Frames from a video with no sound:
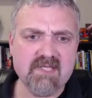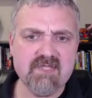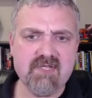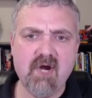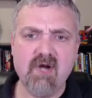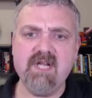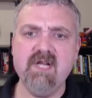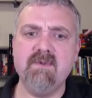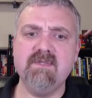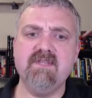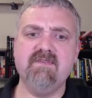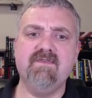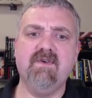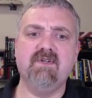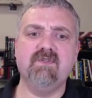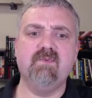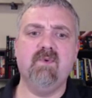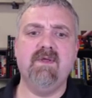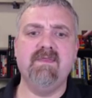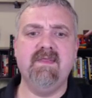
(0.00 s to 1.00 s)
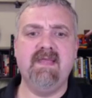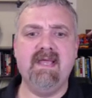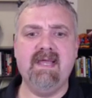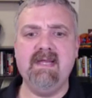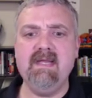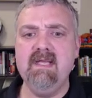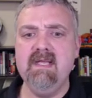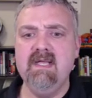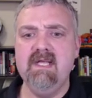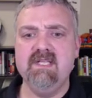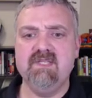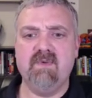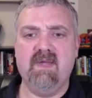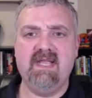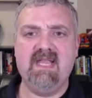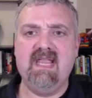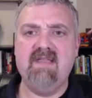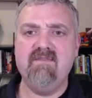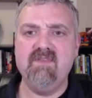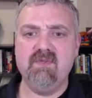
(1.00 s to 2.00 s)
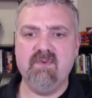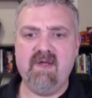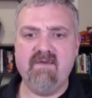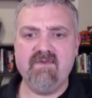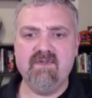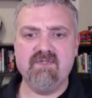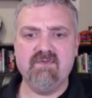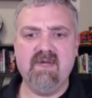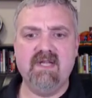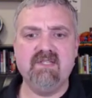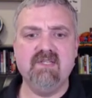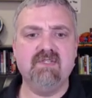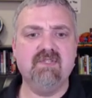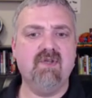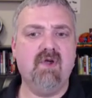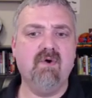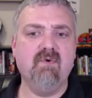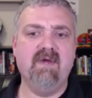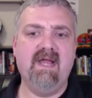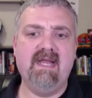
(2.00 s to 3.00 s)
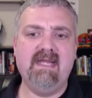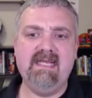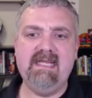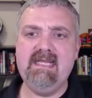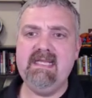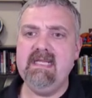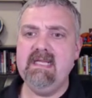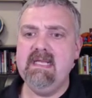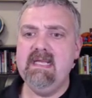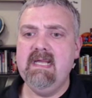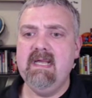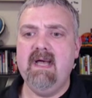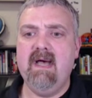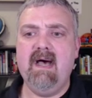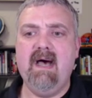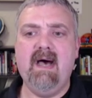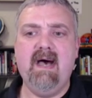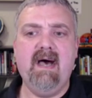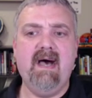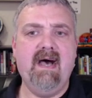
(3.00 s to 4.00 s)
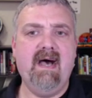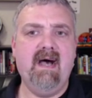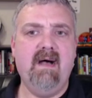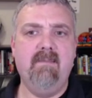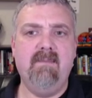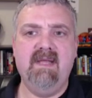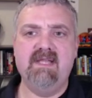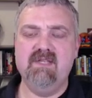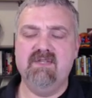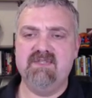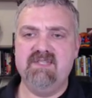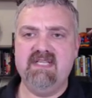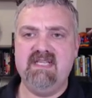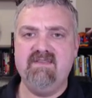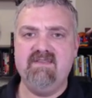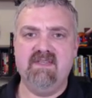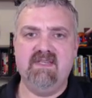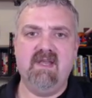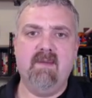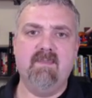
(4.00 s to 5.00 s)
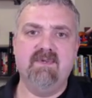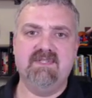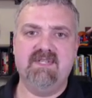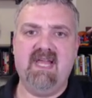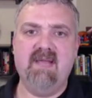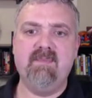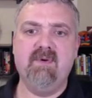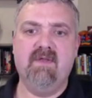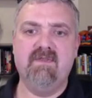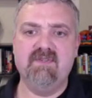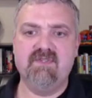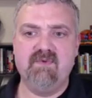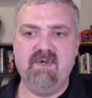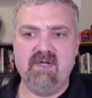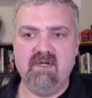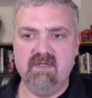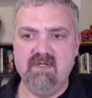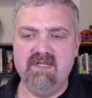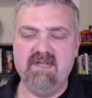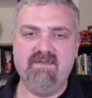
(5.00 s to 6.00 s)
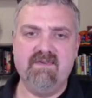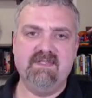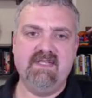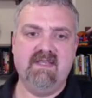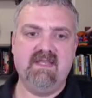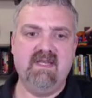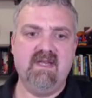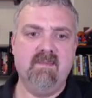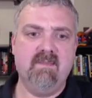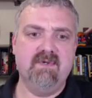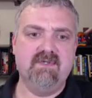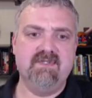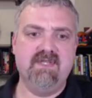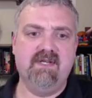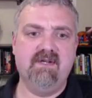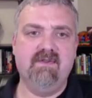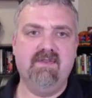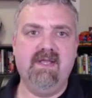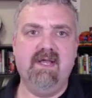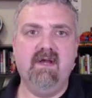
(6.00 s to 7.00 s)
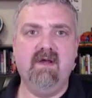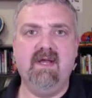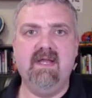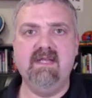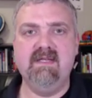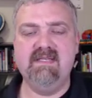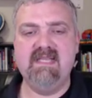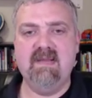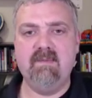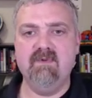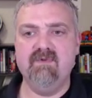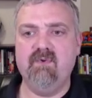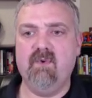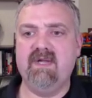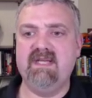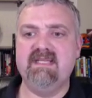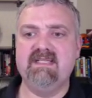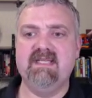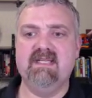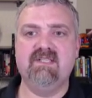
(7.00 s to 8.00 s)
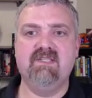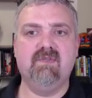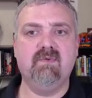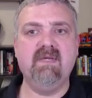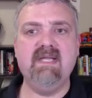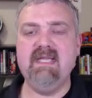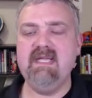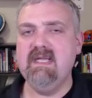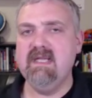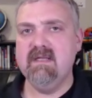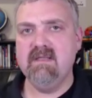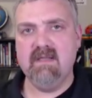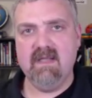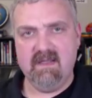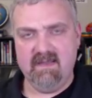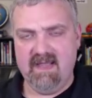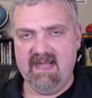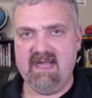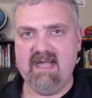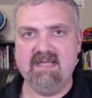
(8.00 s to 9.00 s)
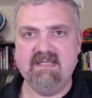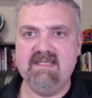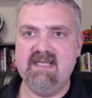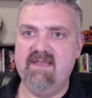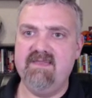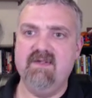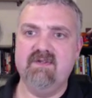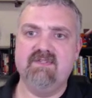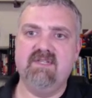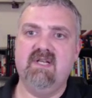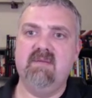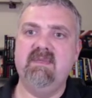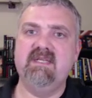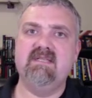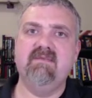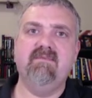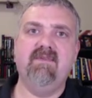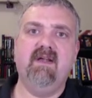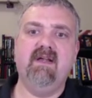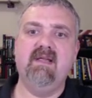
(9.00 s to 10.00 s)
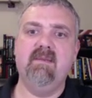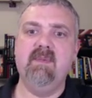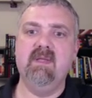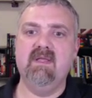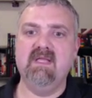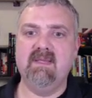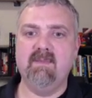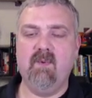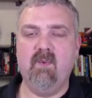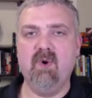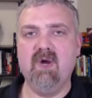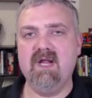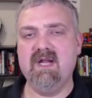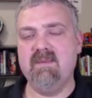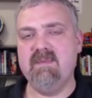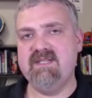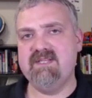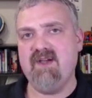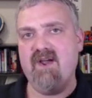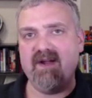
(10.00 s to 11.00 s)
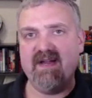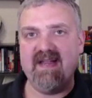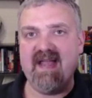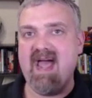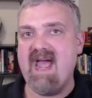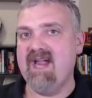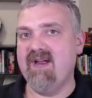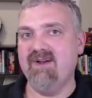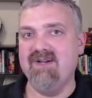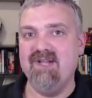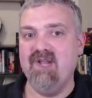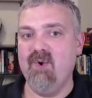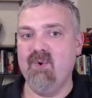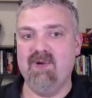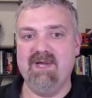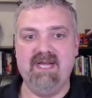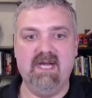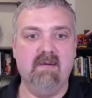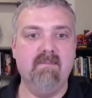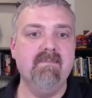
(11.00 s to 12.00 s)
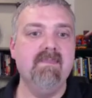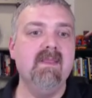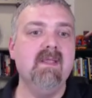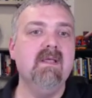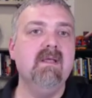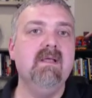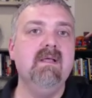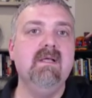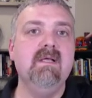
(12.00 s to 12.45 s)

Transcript: Let's start here with the first one then. So I gave you the reference ranges already, um, and you'll see even the numbers that I put on the screen are a little different than the numbers that are there in table twenty-six point three. Uh, like I said, there's going to be some variability, but we're going to be talking higher and lower here.